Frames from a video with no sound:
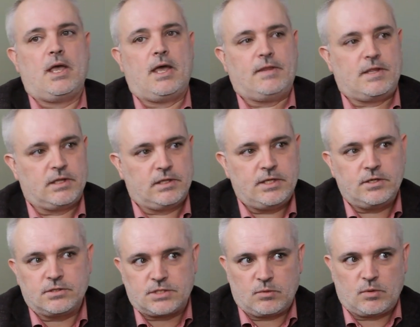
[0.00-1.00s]
And then the
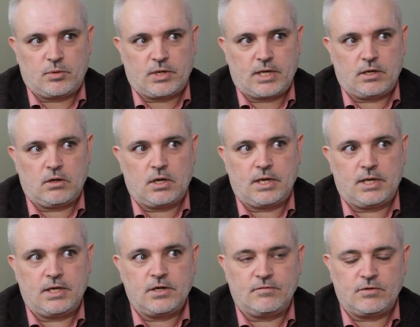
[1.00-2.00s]
leaders that we're bringing on
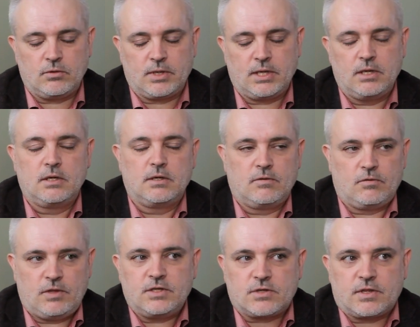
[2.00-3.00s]
and interviewing,
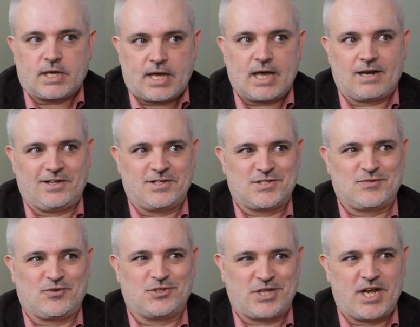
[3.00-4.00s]
these are the catalysts
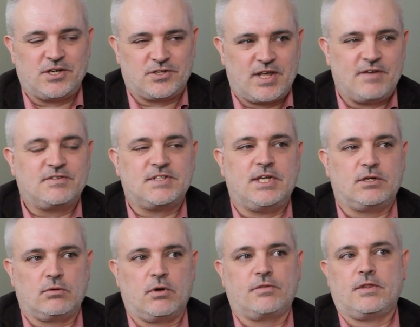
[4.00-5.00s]
for change. They've seen
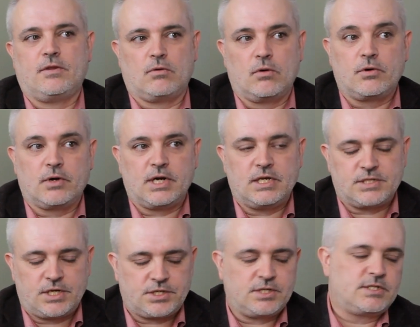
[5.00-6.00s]
growth in their own
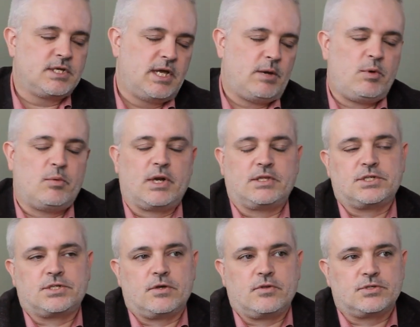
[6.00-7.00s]
organizations, and we wanted to
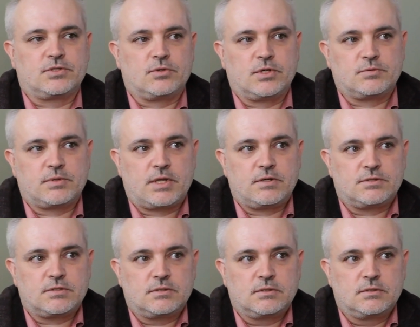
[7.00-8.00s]
share those stories with others.